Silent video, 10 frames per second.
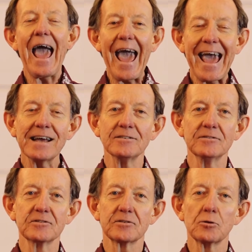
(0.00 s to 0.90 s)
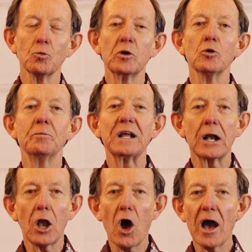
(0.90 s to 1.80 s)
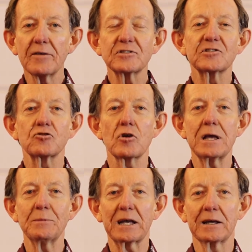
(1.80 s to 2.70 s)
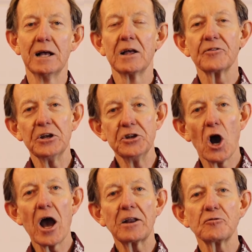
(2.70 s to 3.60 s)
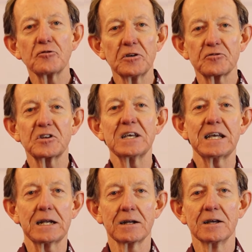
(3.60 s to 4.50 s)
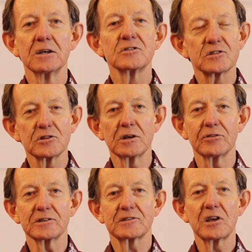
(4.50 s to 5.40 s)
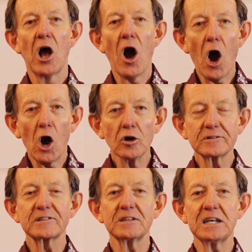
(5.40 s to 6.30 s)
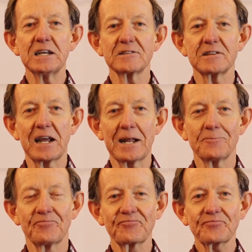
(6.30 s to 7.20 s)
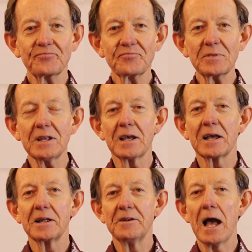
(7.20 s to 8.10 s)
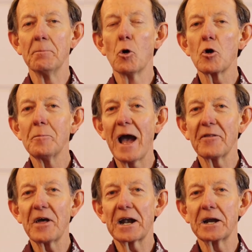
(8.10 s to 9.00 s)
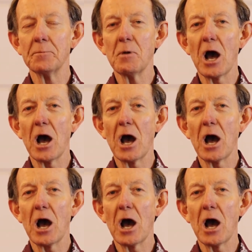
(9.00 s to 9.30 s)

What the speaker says: and we will be live streaming the 9:15 service onto the internet. Now, more about that in a